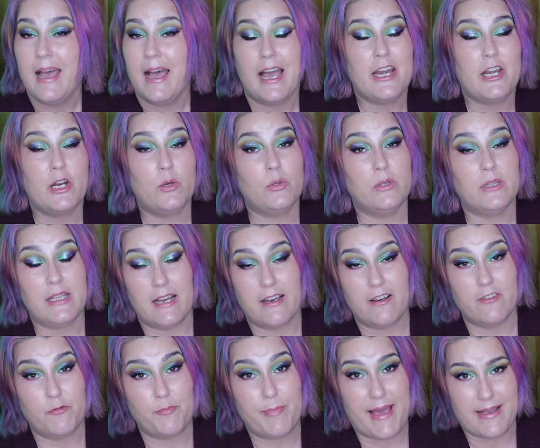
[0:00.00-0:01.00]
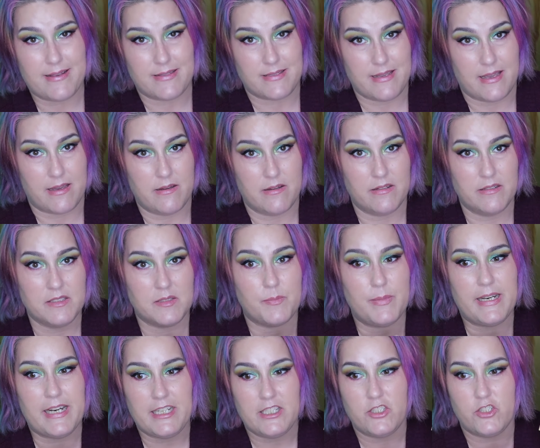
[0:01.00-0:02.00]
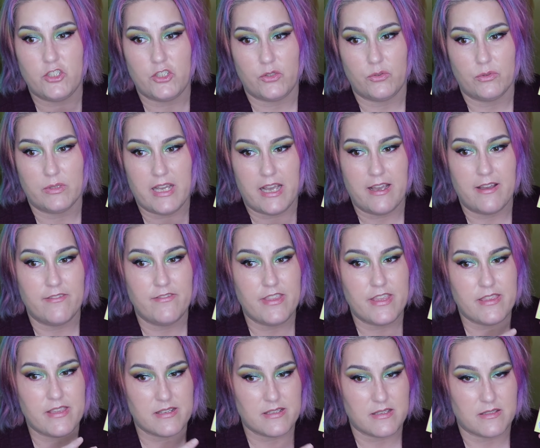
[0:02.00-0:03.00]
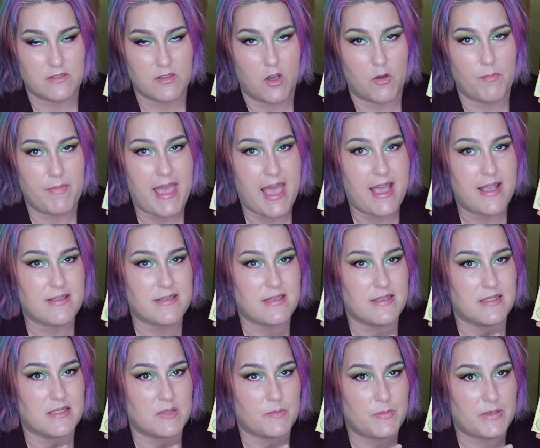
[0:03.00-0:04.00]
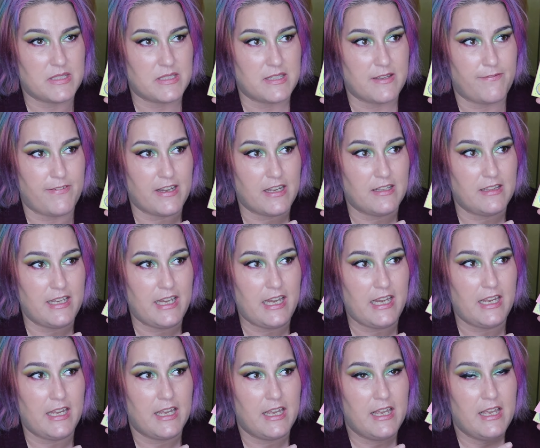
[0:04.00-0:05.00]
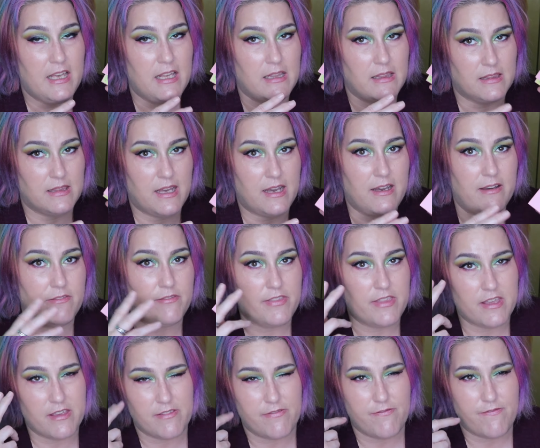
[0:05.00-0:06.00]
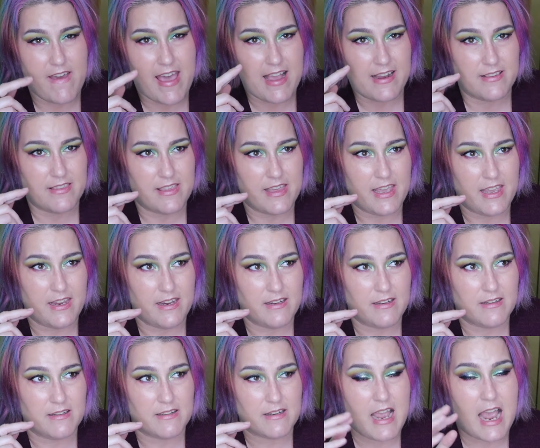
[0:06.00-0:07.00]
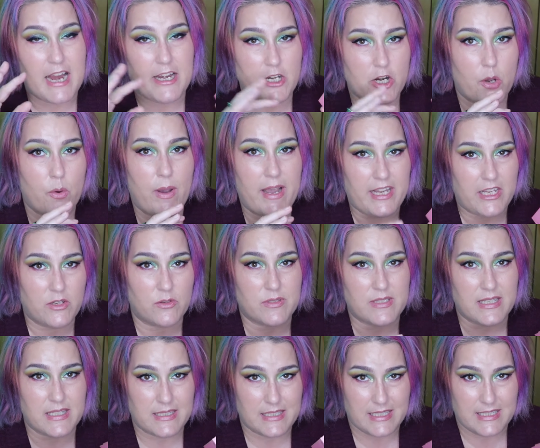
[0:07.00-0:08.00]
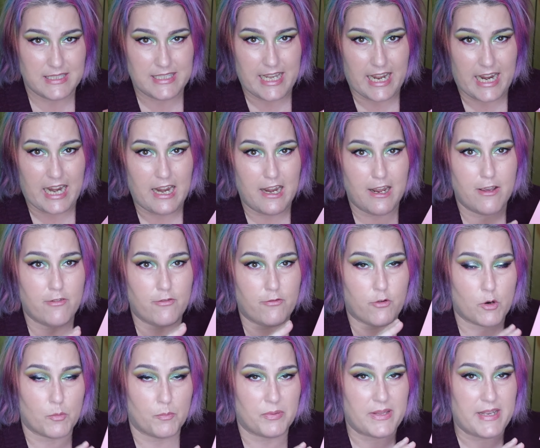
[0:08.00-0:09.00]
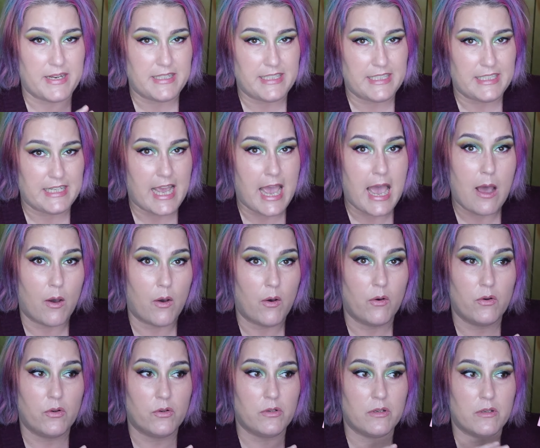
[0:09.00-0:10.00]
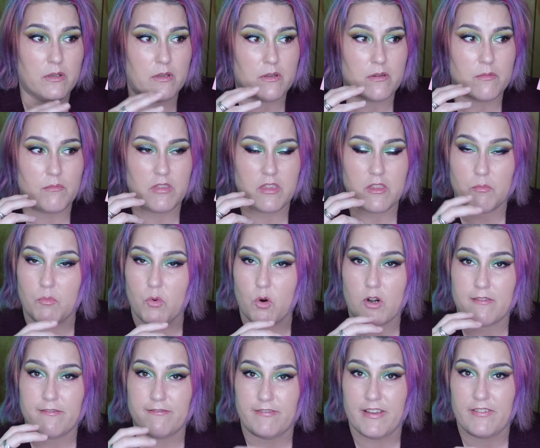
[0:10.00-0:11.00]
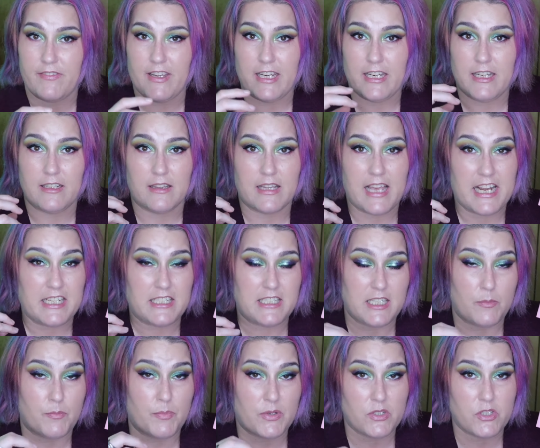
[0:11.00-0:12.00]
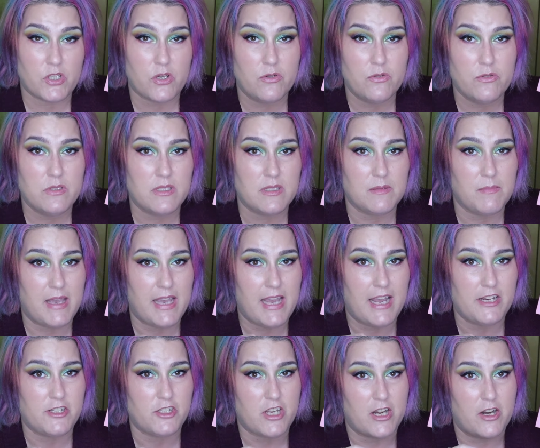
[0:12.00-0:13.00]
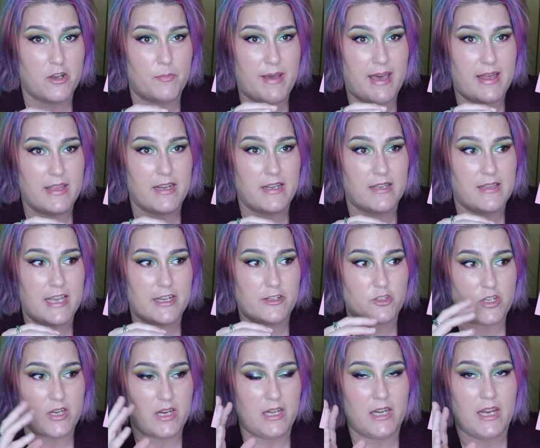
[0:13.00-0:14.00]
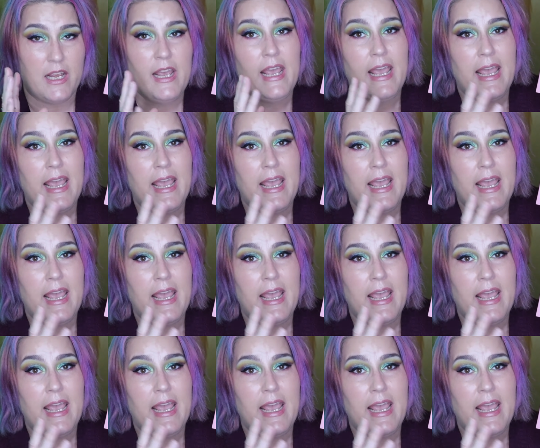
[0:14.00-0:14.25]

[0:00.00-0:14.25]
I don't love pastels, but I do love that this is all mattes and specifically love the fact that I know I use it today for blending out the more vivid, like deeper tones in my eyeshadow palette collection.